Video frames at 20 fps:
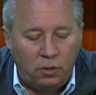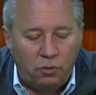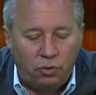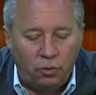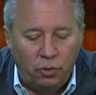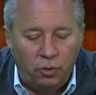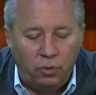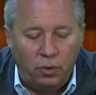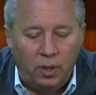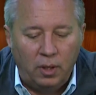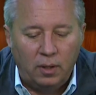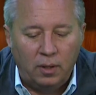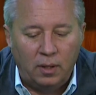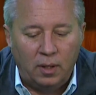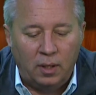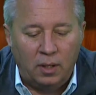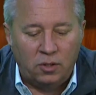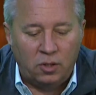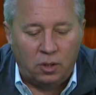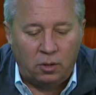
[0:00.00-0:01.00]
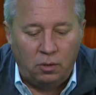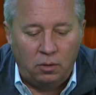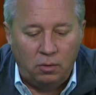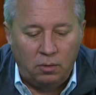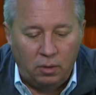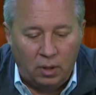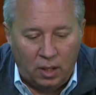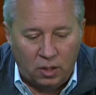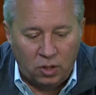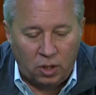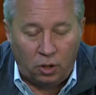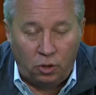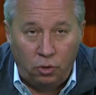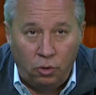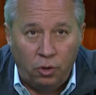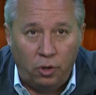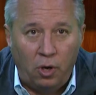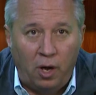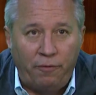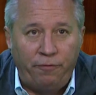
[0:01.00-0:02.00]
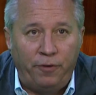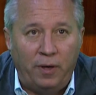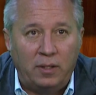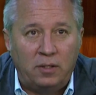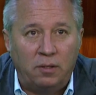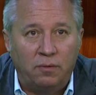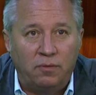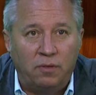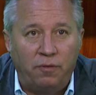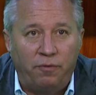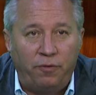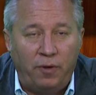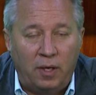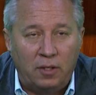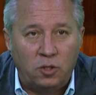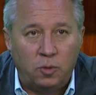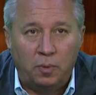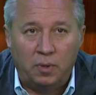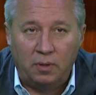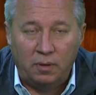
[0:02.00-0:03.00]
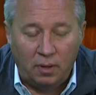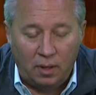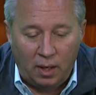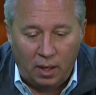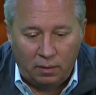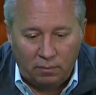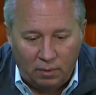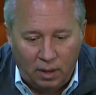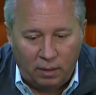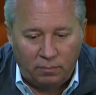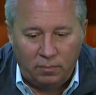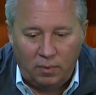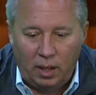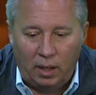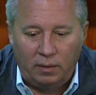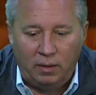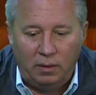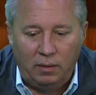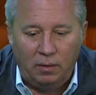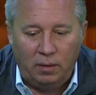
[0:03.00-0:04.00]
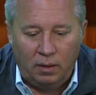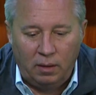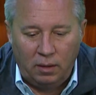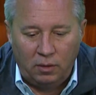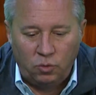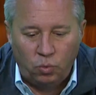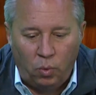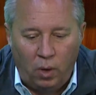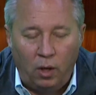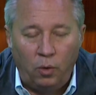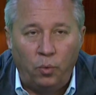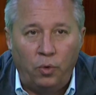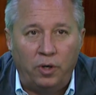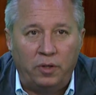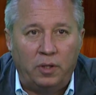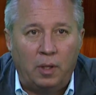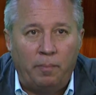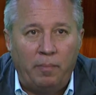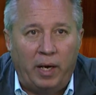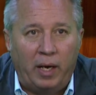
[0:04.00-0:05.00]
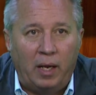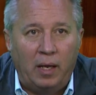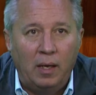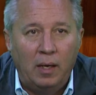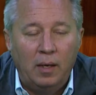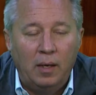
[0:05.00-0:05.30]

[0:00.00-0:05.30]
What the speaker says: Krug is a good offensive defenseman. He's well worth the money.